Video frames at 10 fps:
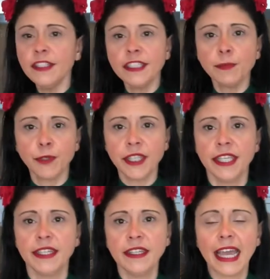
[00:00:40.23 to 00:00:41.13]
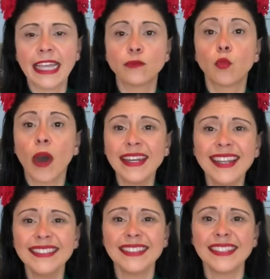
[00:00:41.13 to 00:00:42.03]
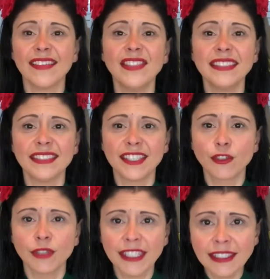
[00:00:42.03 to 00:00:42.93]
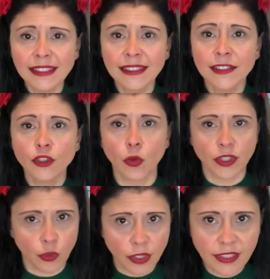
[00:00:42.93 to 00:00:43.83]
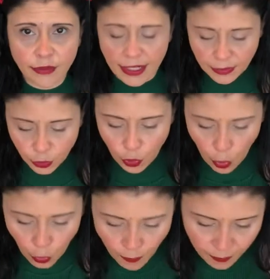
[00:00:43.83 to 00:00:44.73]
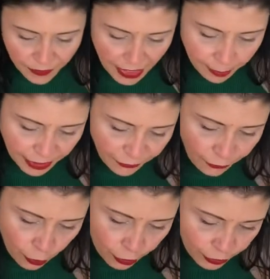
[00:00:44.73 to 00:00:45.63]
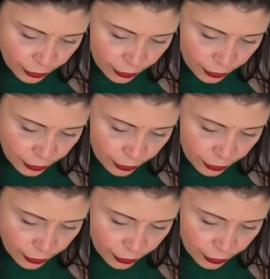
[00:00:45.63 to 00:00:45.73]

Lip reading: is preheated at 170 degrees, so it's already ready to go. But first,